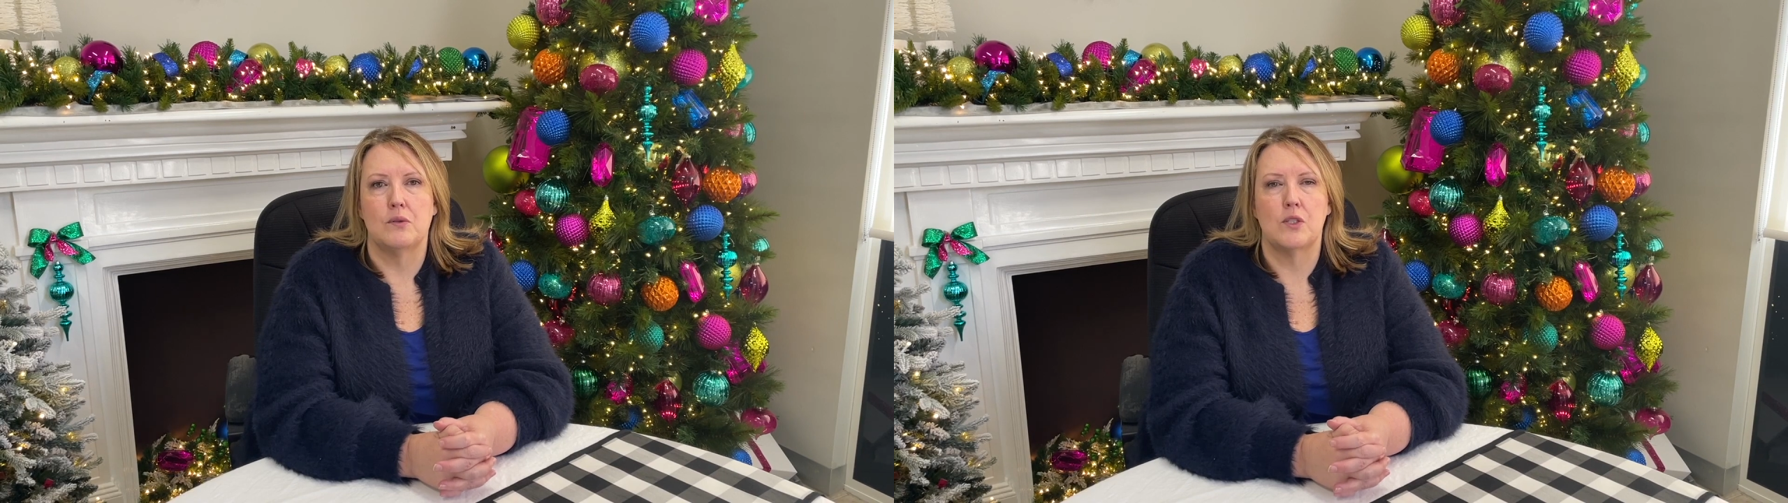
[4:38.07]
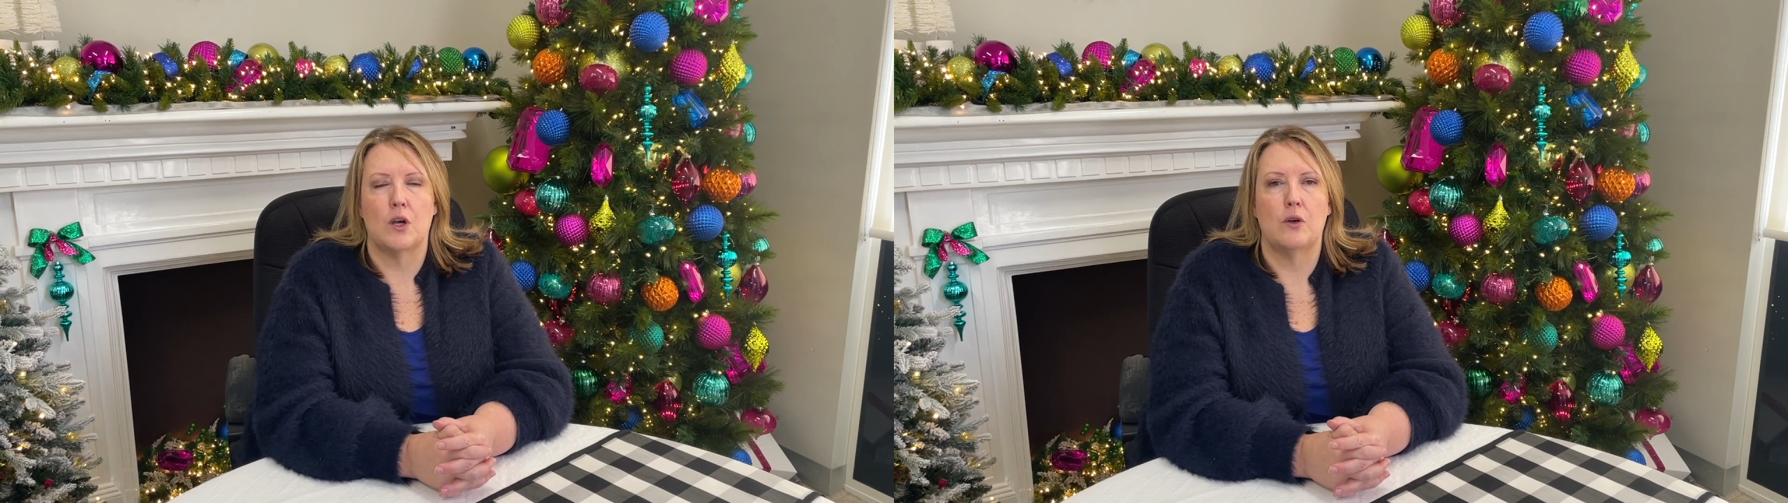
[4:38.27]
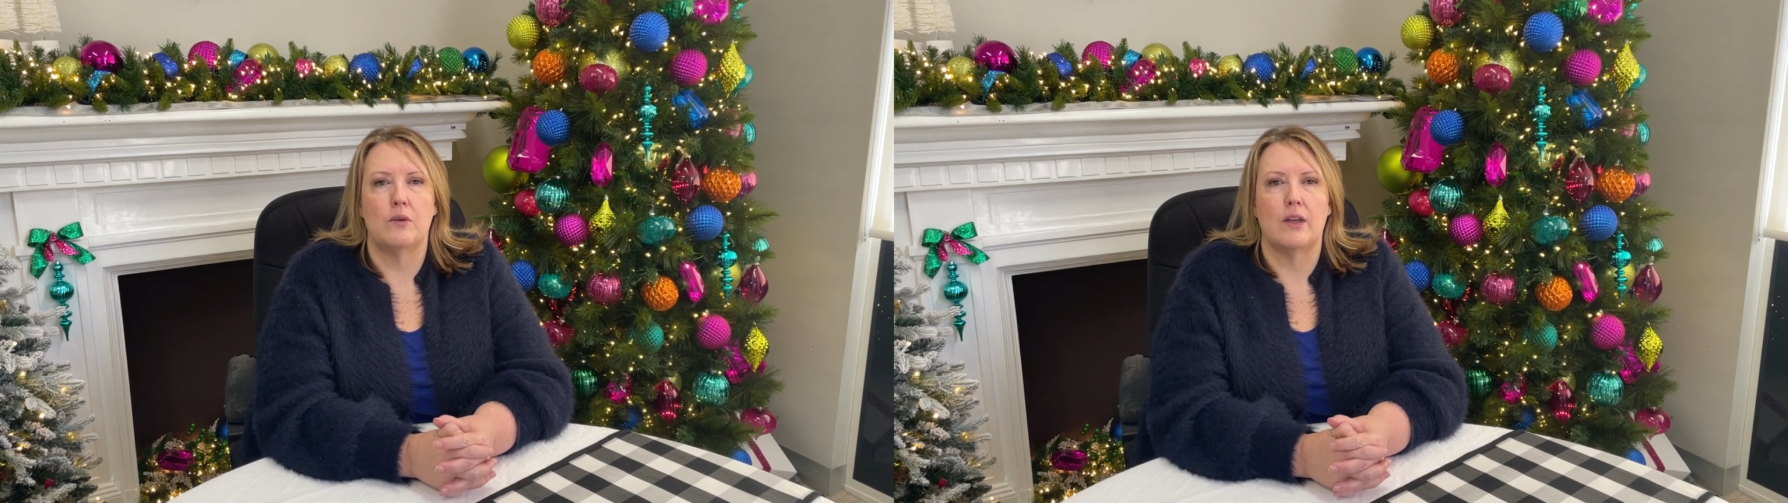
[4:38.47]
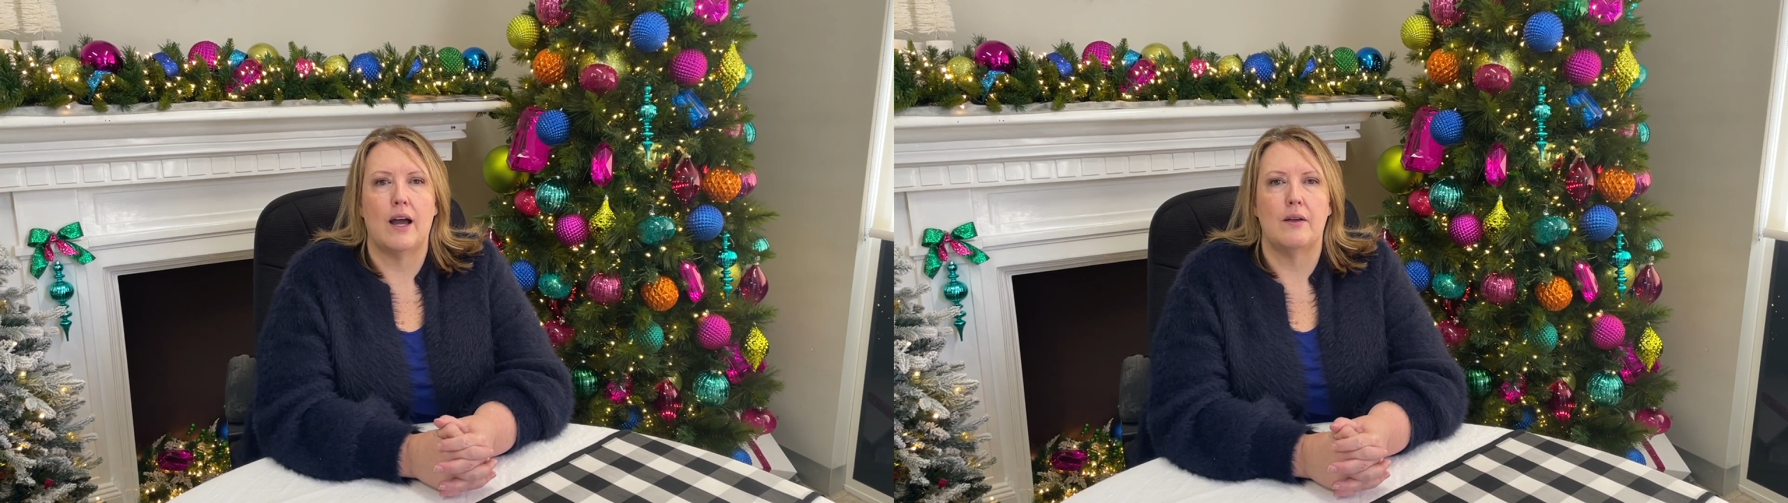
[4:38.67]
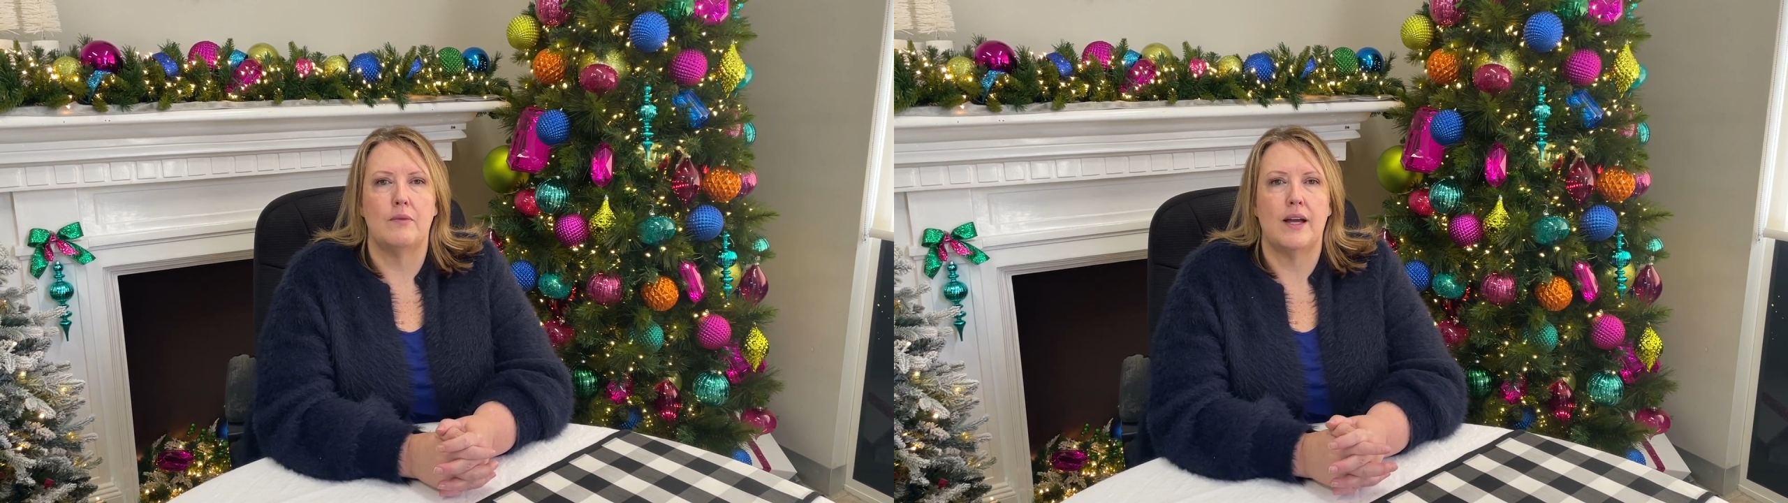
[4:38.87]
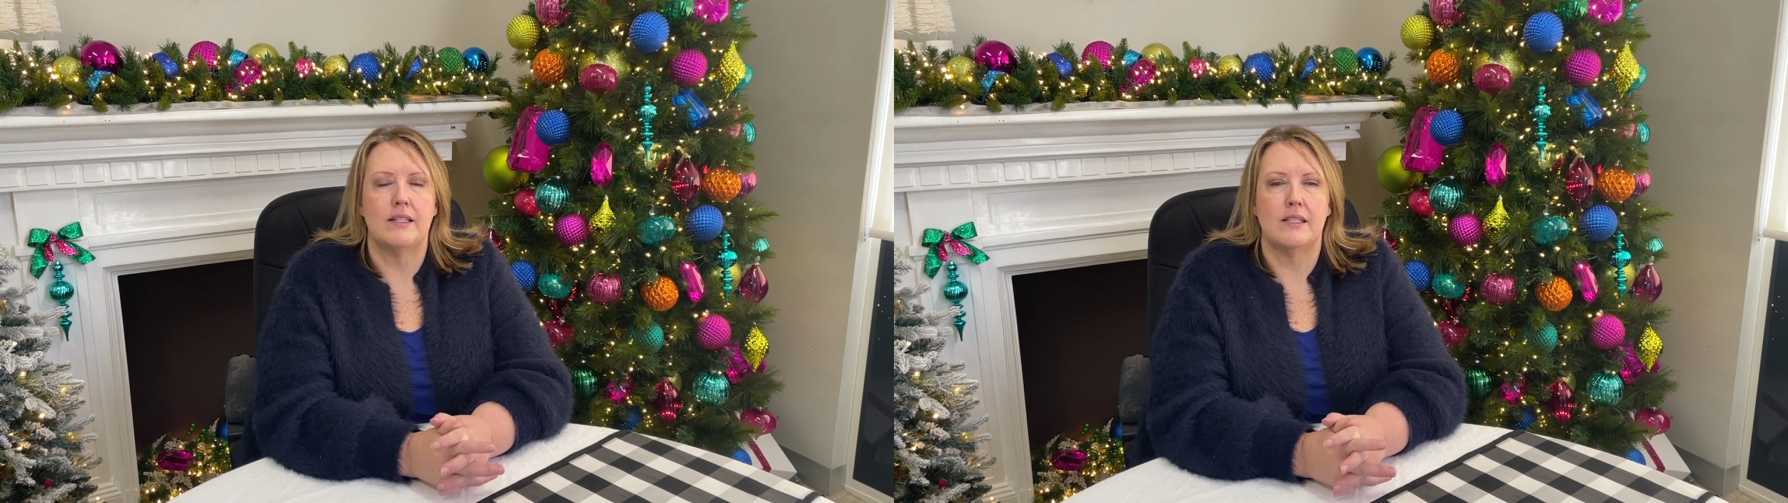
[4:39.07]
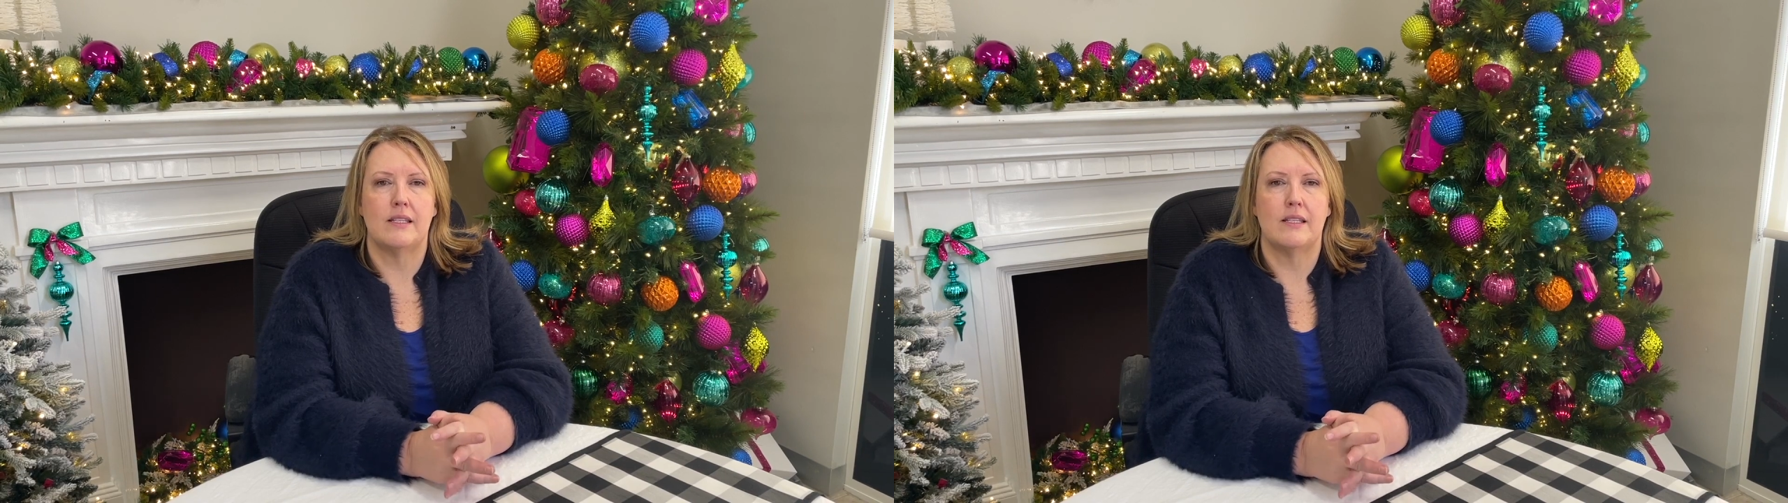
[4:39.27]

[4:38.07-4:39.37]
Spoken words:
So that's